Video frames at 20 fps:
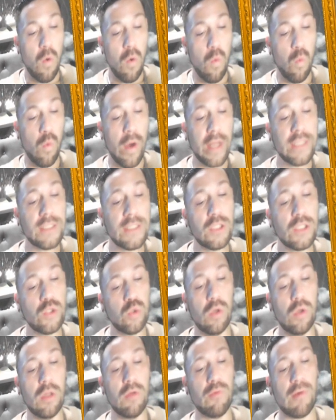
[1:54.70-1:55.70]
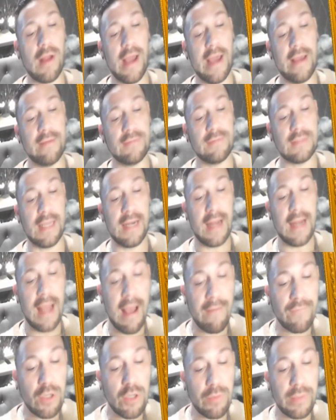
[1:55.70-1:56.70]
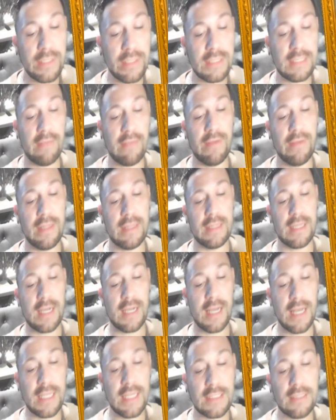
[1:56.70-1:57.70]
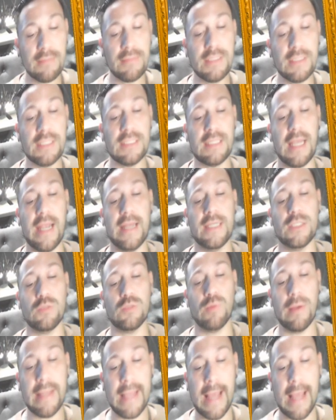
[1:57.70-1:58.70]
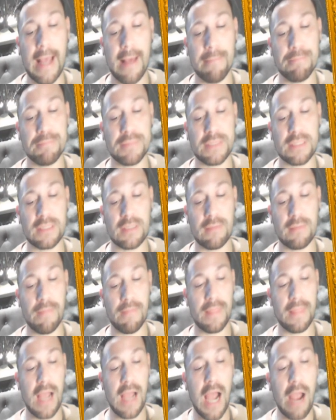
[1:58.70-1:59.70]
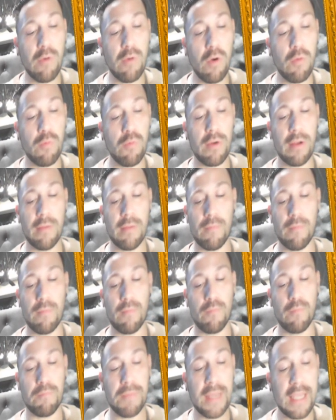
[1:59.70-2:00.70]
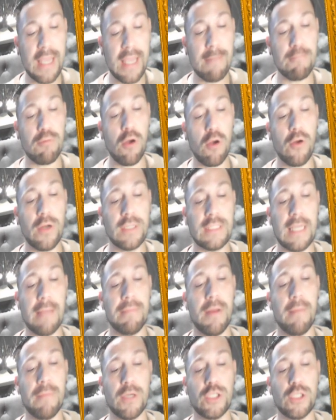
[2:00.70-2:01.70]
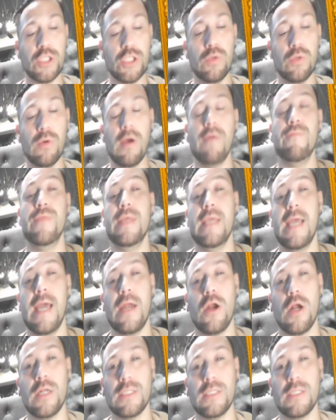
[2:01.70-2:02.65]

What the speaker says: Once the tool arrives and after receiving the custom designed swim caps, I will begin prototype number 2 of the Head Art